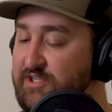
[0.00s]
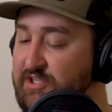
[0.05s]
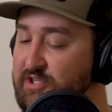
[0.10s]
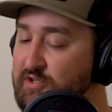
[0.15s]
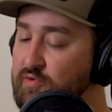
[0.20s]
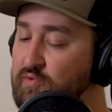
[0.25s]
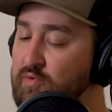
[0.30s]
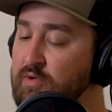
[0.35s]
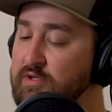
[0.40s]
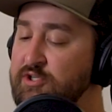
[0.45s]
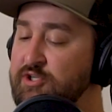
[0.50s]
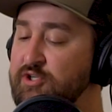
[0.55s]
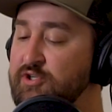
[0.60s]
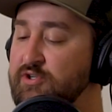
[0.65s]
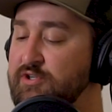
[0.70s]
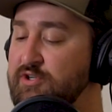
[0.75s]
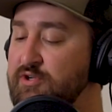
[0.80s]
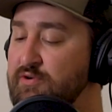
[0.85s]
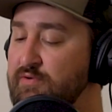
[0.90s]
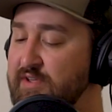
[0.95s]
You
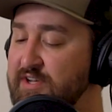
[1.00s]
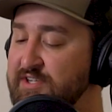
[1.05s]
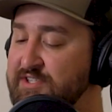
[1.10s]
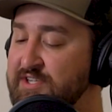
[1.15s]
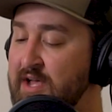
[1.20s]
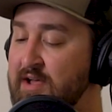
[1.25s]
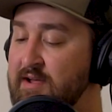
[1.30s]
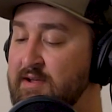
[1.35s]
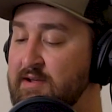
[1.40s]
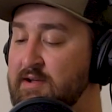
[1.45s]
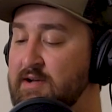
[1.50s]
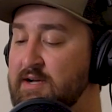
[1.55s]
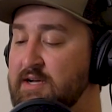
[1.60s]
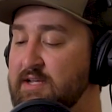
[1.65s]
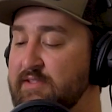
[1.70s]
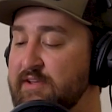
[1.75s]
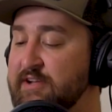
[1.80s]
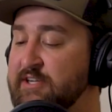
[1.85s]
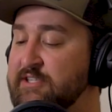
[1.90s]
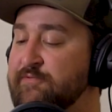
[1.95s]
should do this.
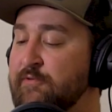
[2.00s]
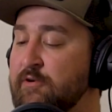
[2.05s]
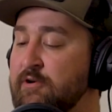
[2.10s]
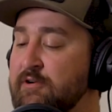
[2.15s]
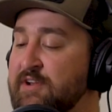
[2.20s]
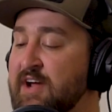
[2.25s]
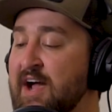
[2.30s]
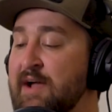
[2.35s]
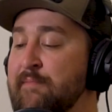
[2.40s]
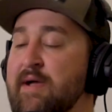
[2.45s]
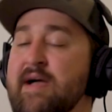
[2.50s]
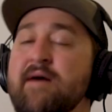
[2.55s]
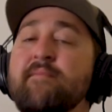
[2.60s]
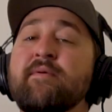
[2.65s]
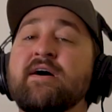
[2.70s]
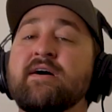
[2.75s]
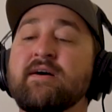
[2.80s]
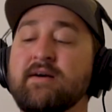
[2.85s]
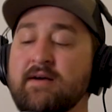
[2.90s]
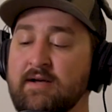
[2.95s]
Thanks for your time,
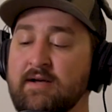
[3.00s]
Emma.